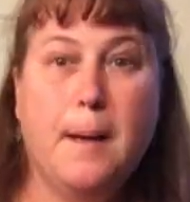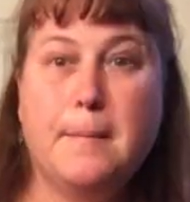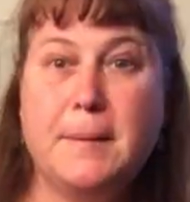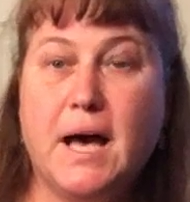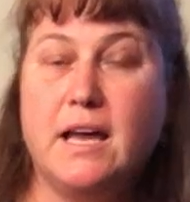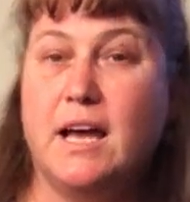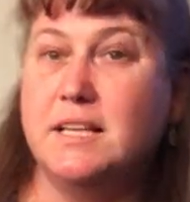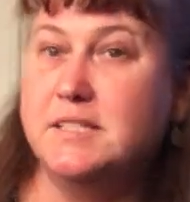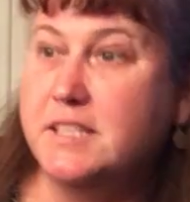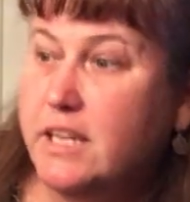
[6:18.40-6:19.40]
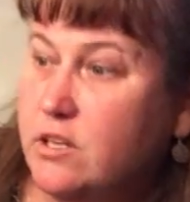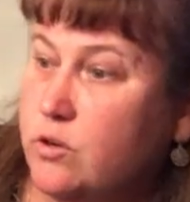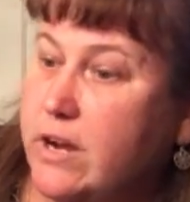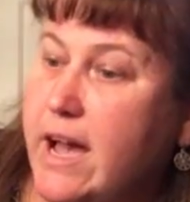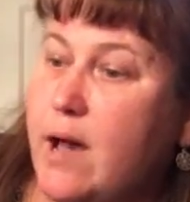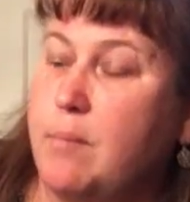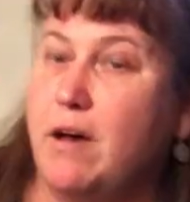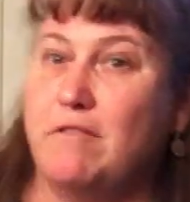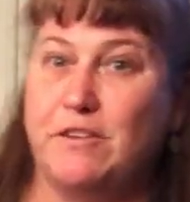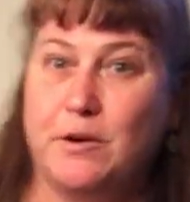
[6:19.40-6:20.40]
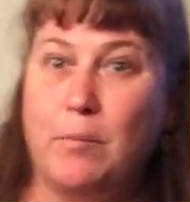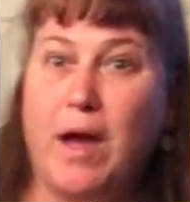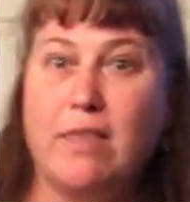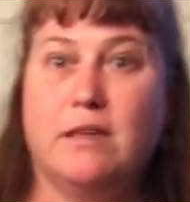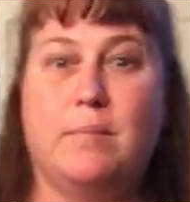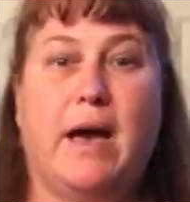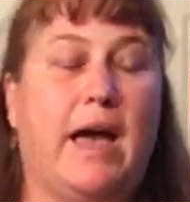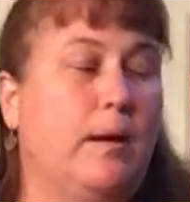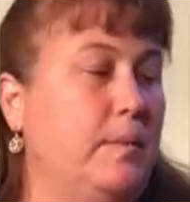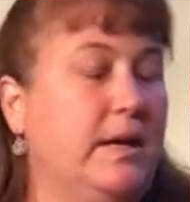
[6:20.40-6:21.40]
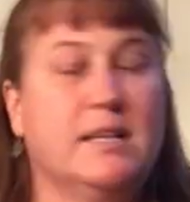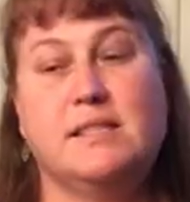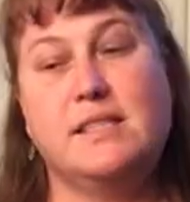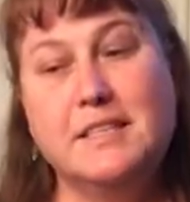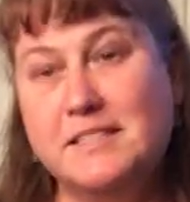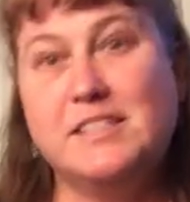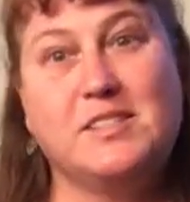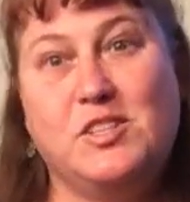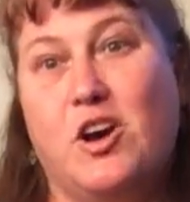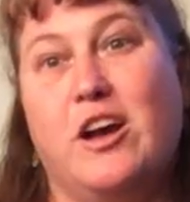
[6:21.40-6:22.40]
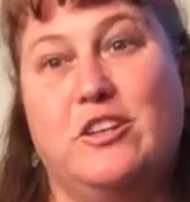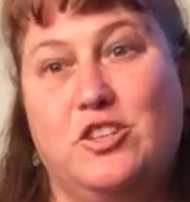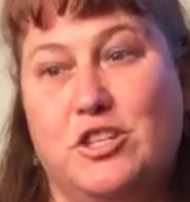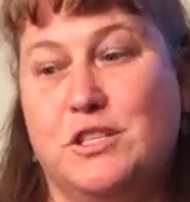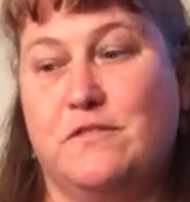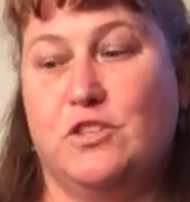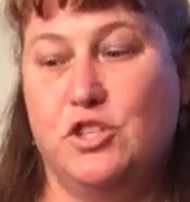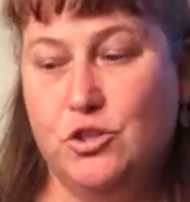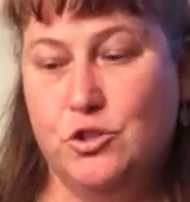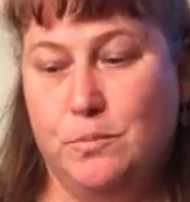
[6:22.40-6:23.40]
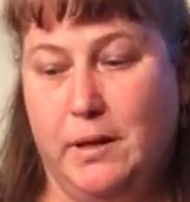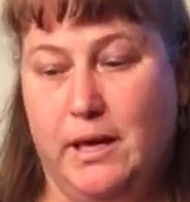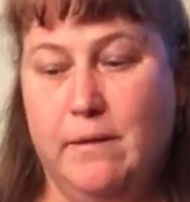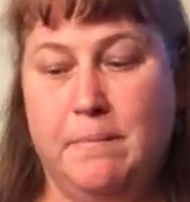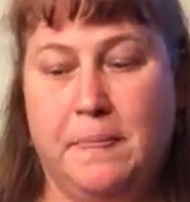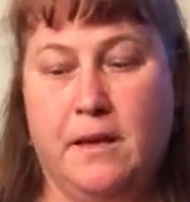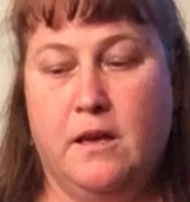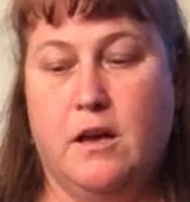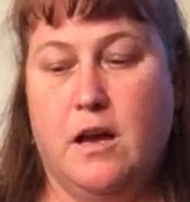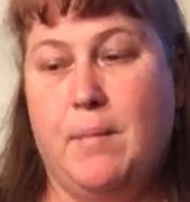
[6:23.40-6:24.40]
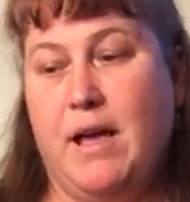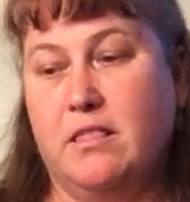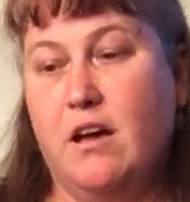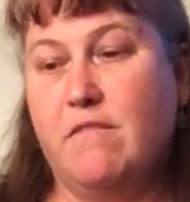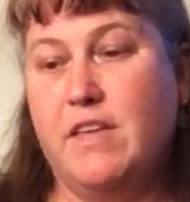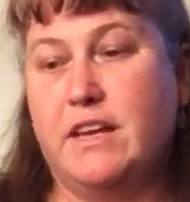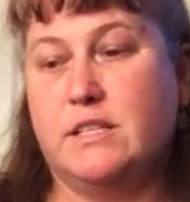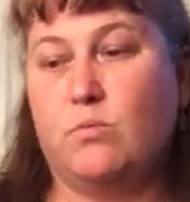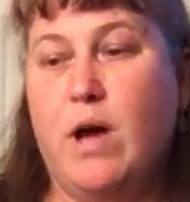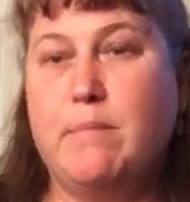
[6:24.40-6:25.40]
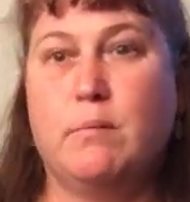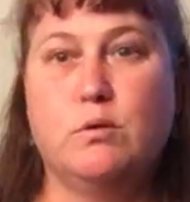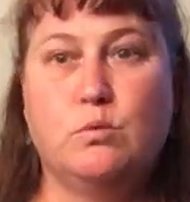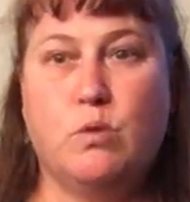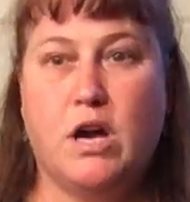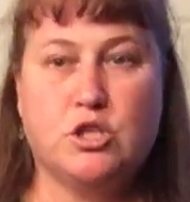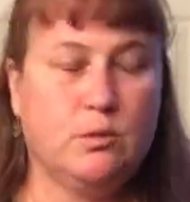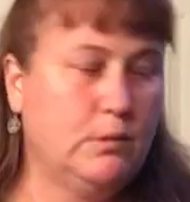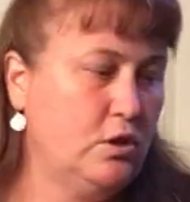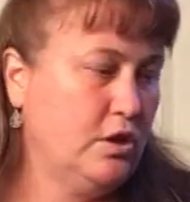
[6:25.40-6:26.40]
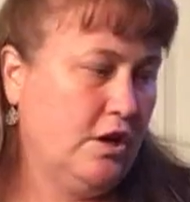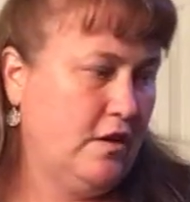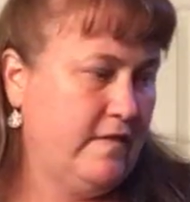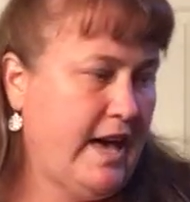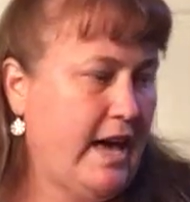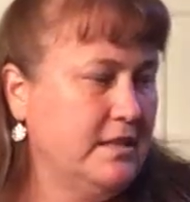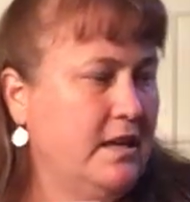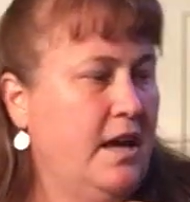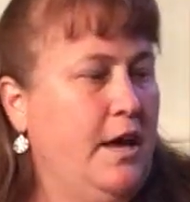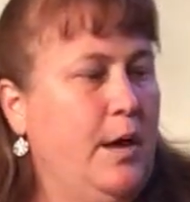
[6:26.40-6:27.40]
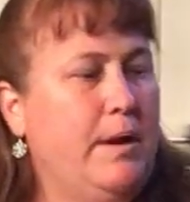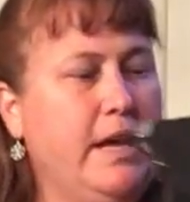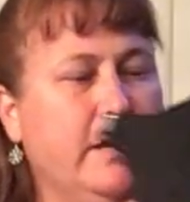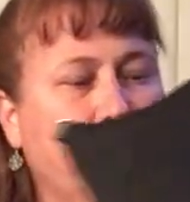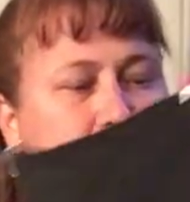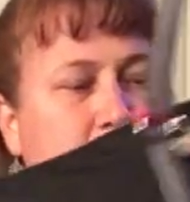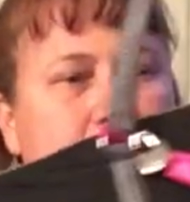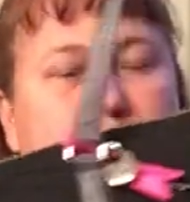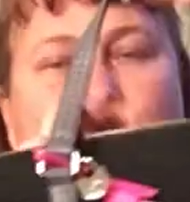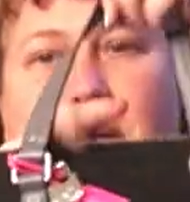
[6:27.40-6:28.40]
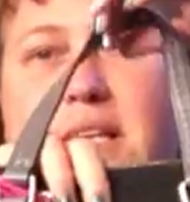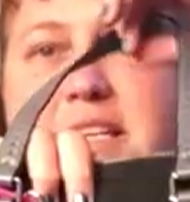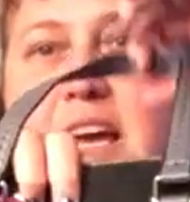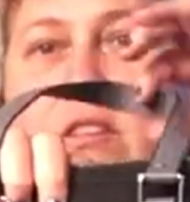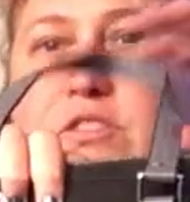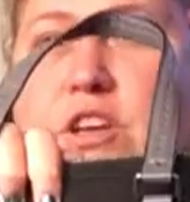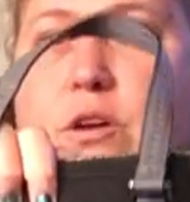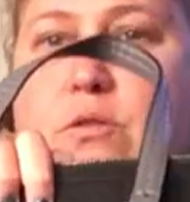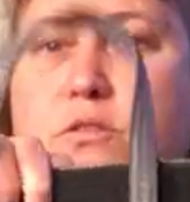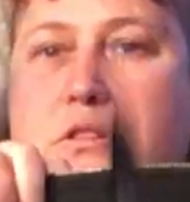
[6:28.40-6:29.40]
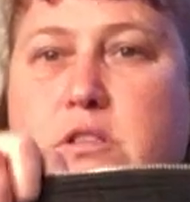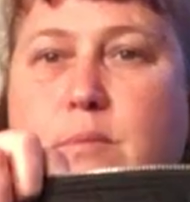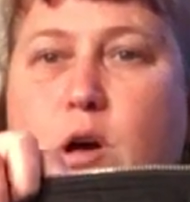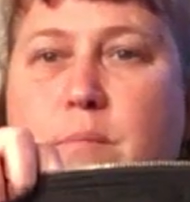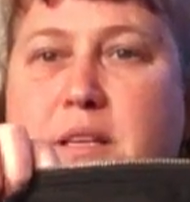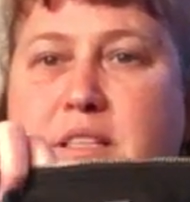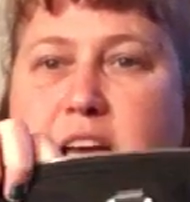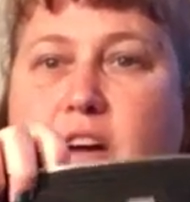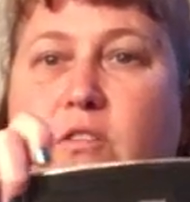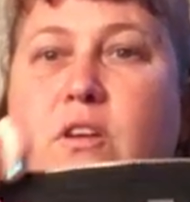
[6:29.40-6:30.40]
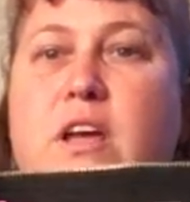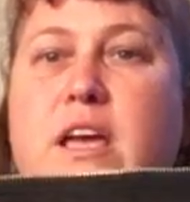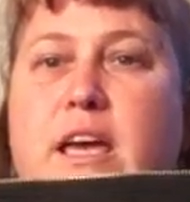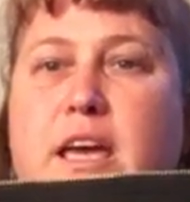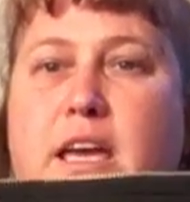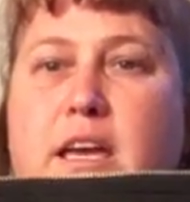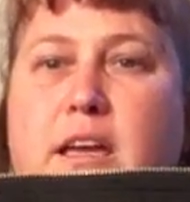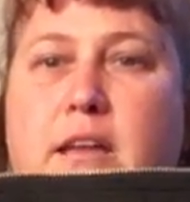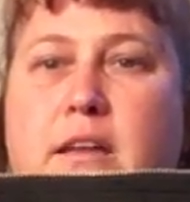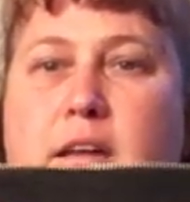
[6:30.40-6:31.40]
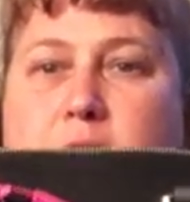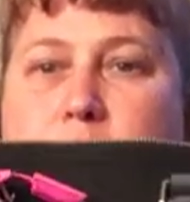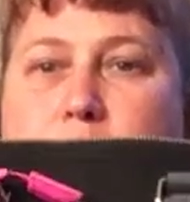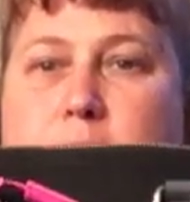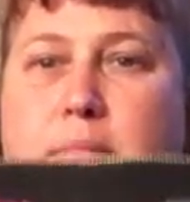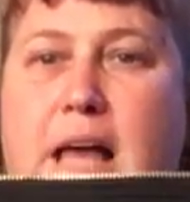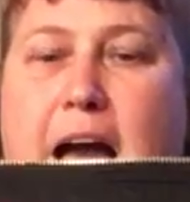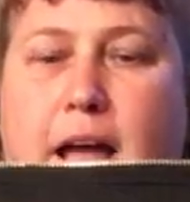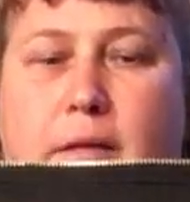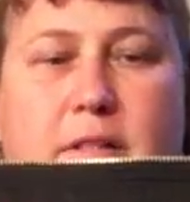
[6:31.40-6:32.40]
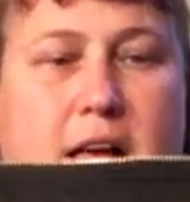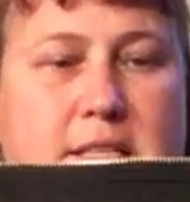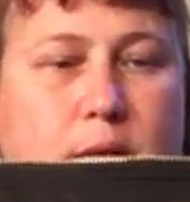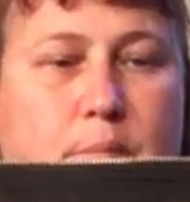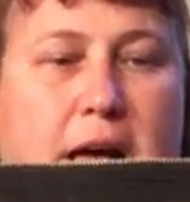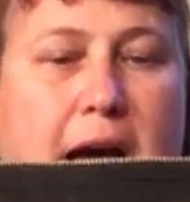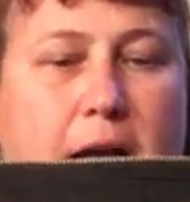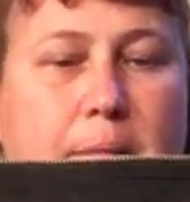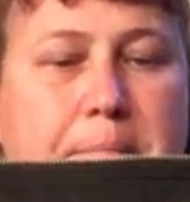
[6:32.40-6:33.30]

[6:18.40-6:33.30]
But I did grab a Vera Bradley bag because this is not just for Jujube. I love that it's wipeable, washable, and all of that. But here is a Midtown tote, or small Midtown, in black, classic black.